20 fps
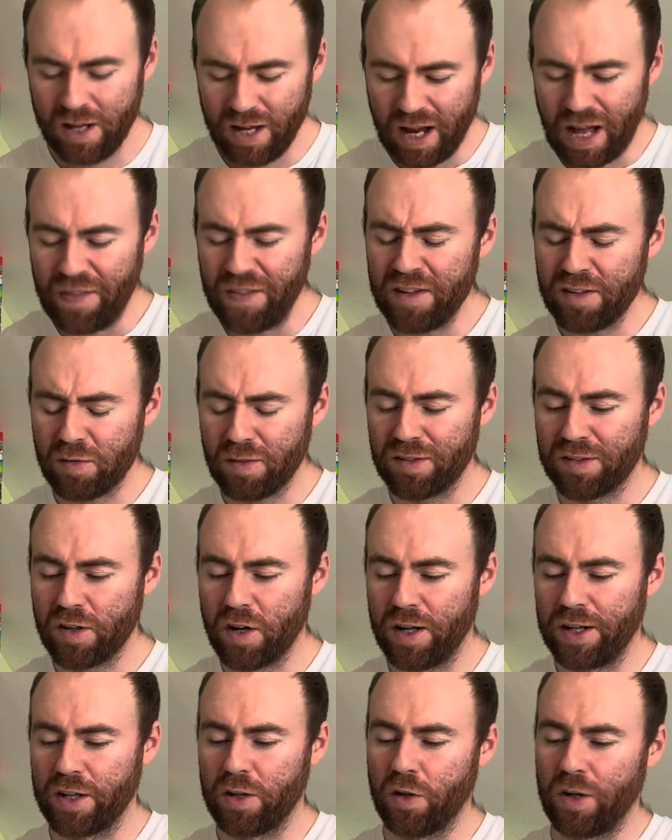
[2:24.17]
And this one's
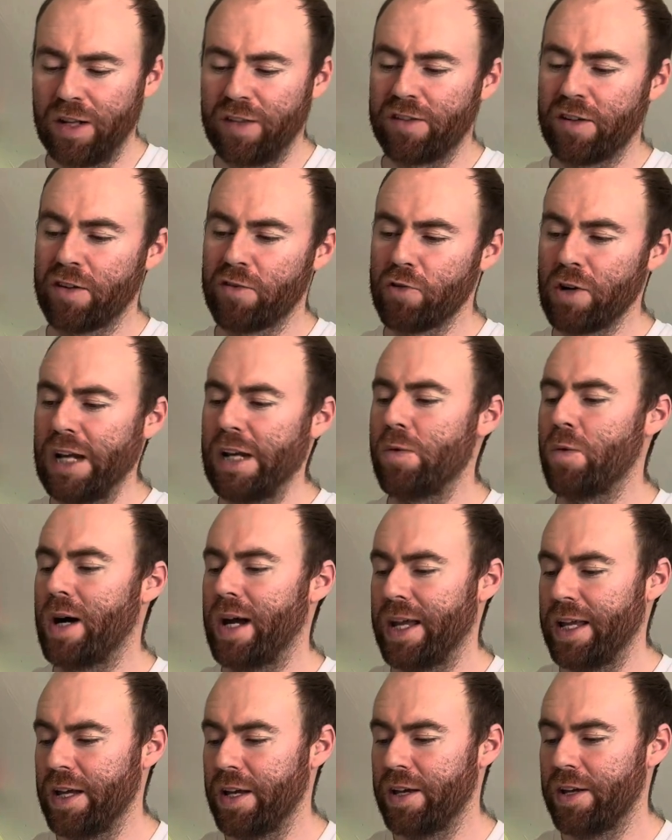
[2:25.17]
kind of got it. So straight
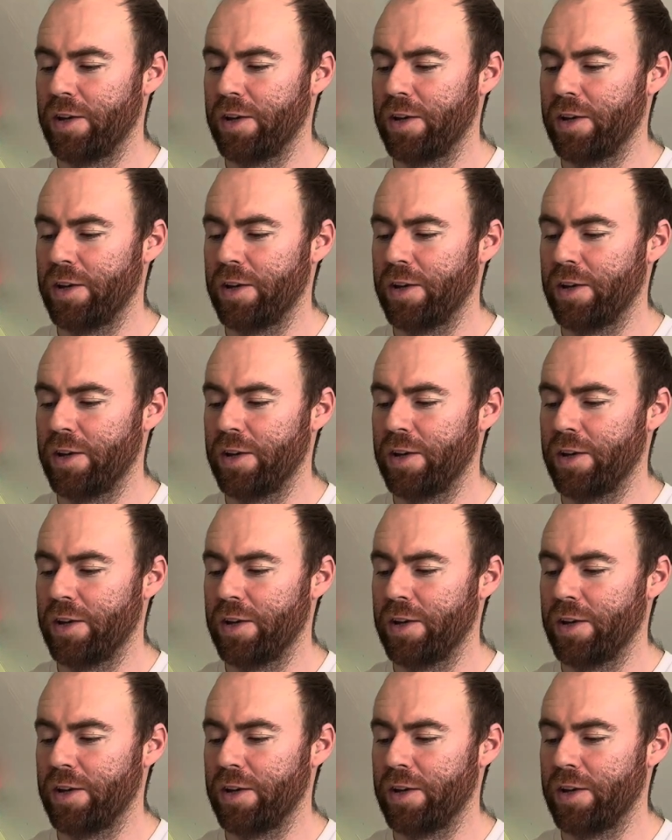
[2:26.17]
away,